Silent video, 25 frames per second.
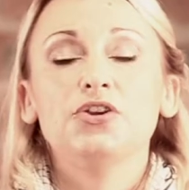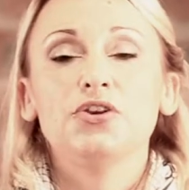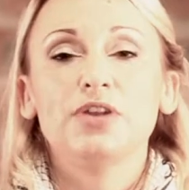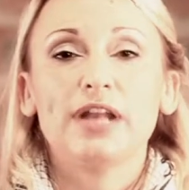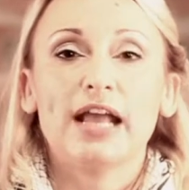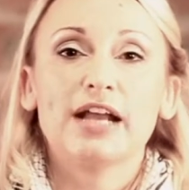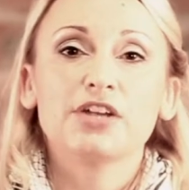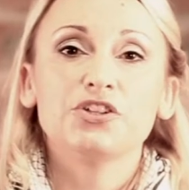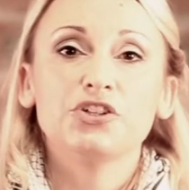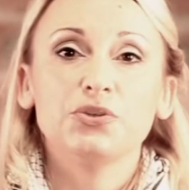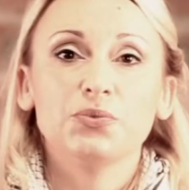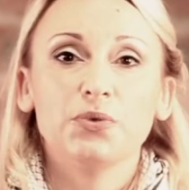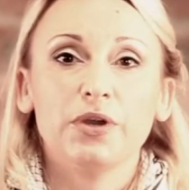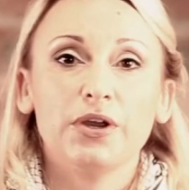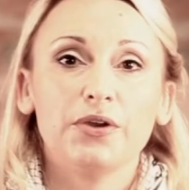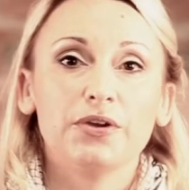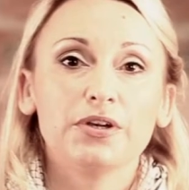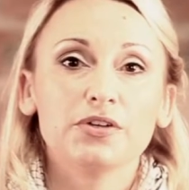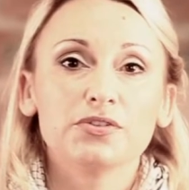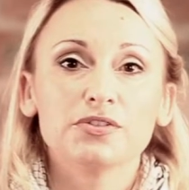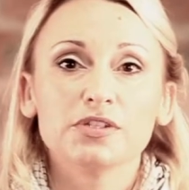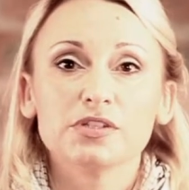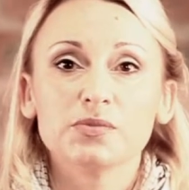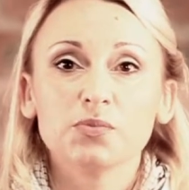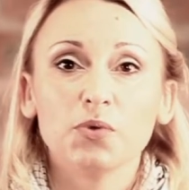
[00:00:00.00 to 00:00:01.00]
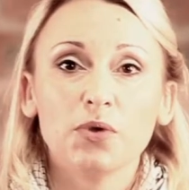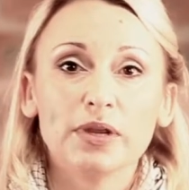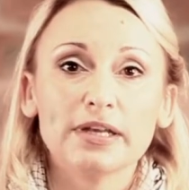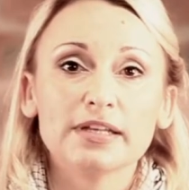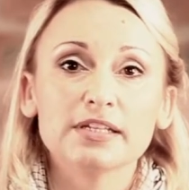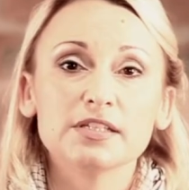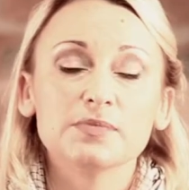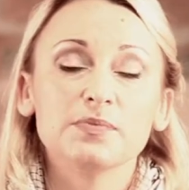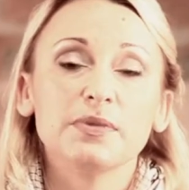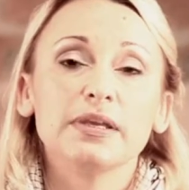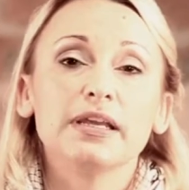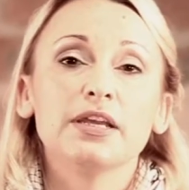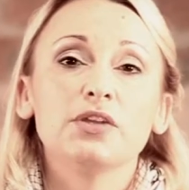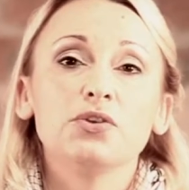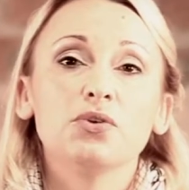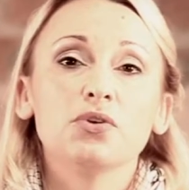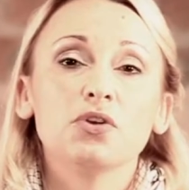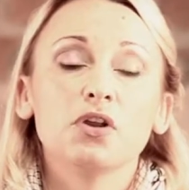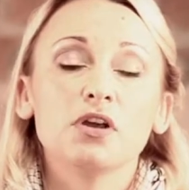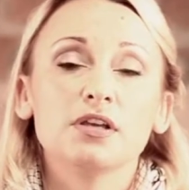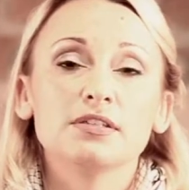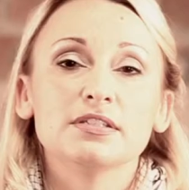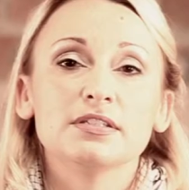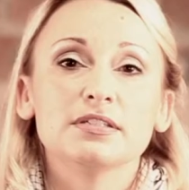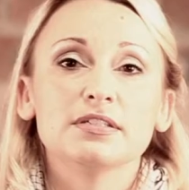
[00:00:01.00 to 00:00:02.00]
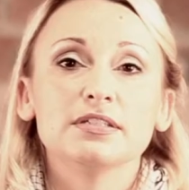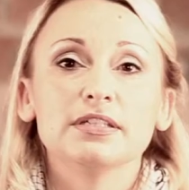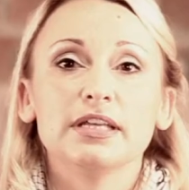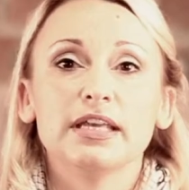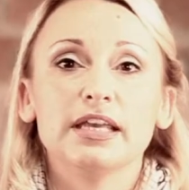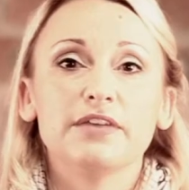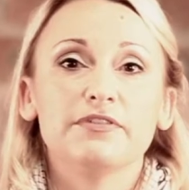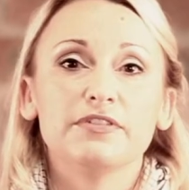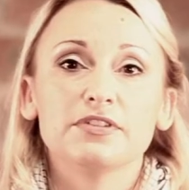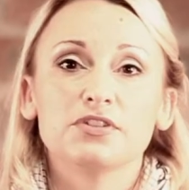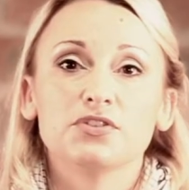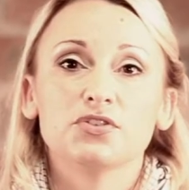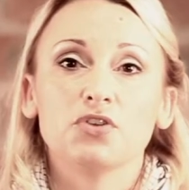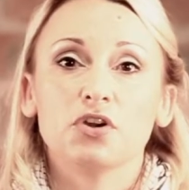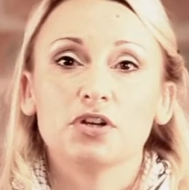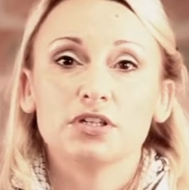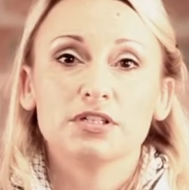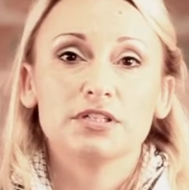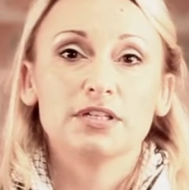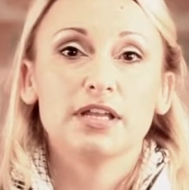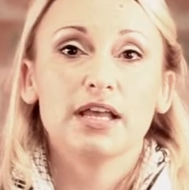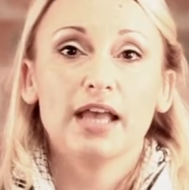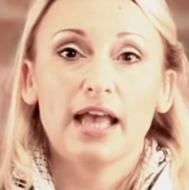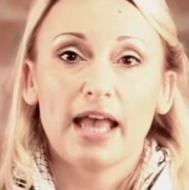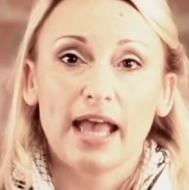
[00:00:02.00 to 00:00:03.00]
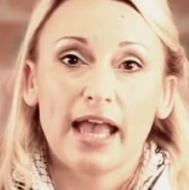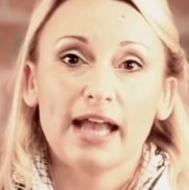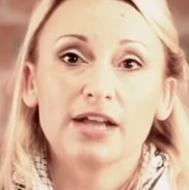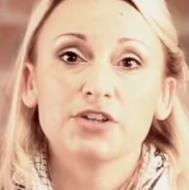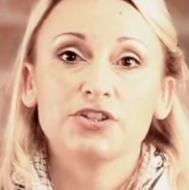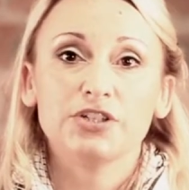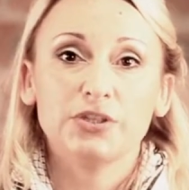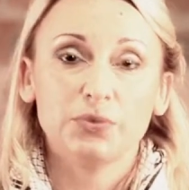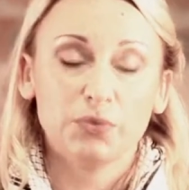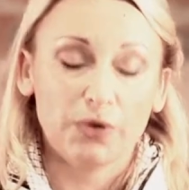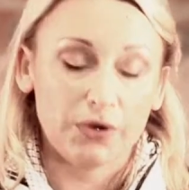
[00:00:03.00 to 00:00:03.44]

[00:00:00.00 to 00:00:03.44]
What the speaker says: you can actually wear it, because it's pointless being in your closet if it's not actually